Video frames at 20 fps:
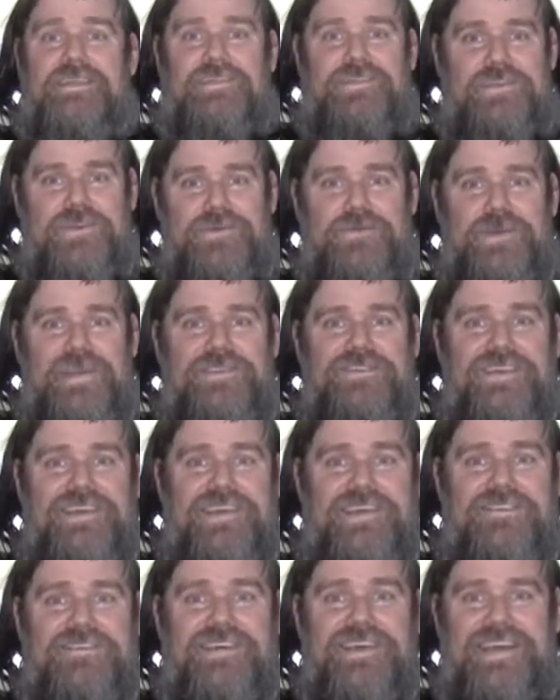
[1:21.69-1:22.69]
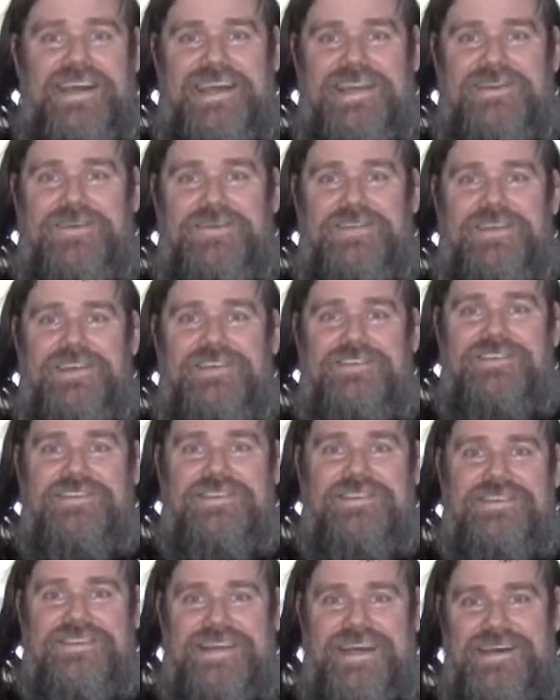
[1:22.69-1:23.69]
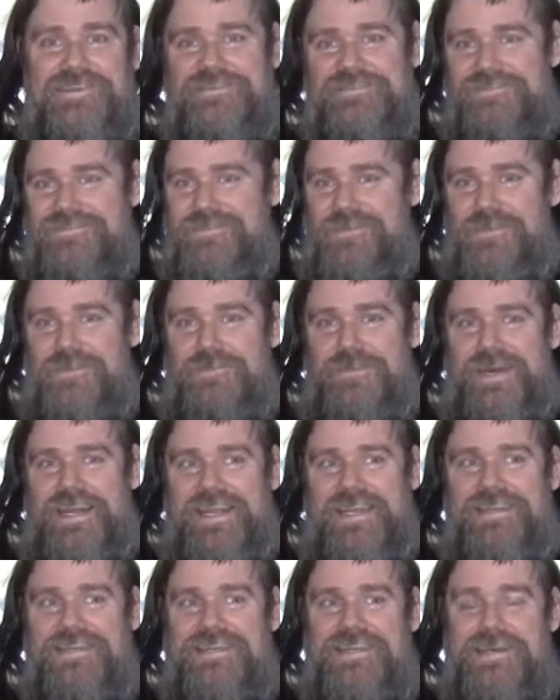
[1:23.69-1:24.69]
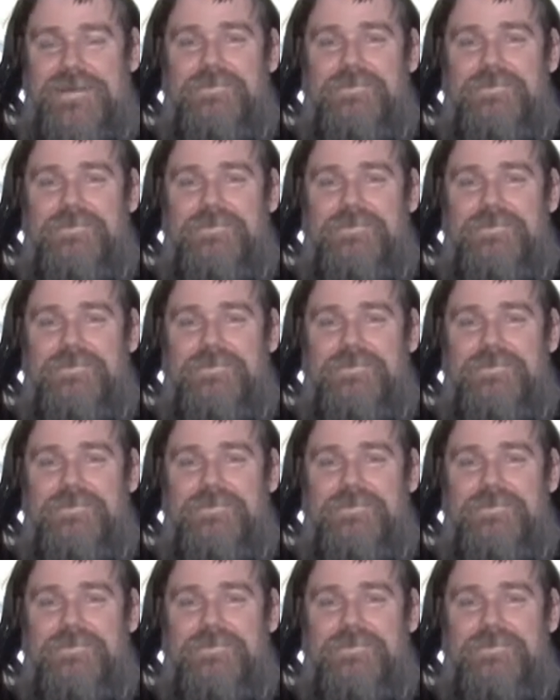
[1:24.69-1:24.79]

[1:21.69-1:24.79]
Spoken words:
Third reason is I do this not for the money,